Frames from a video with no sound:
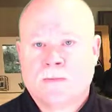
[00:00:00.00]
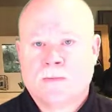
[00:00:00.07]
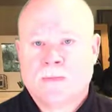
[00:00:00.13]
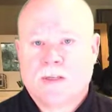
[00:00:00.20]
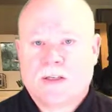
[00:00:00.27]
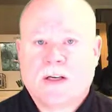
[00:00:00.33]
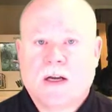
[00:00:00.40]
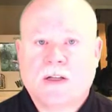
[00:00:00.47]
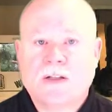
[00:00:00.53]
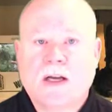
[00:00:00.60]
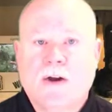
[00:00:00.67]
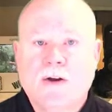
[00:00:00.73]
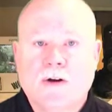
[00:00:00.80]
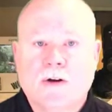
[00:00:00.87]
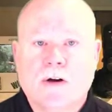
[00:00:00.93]
Discuss how
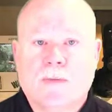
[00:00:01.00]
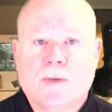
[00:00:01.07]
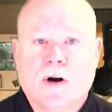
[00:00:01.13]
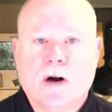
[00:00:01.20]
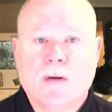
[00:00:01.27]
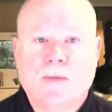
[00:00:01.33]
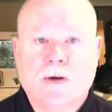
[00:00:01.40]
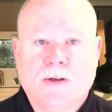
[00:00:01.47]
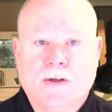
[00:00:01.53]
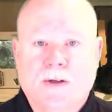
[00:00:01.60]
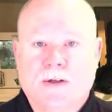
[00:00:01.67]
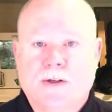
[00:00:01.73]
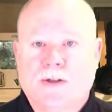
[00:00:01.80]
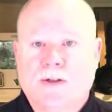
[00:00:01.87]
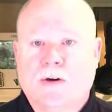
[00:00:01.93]
your department could
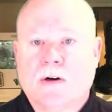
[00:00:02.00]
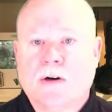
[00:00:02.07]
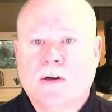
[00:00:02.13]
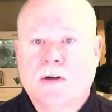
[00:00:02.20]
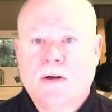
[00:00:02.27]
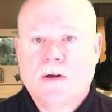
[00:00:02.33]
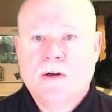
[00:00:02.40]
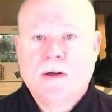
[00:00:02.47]
start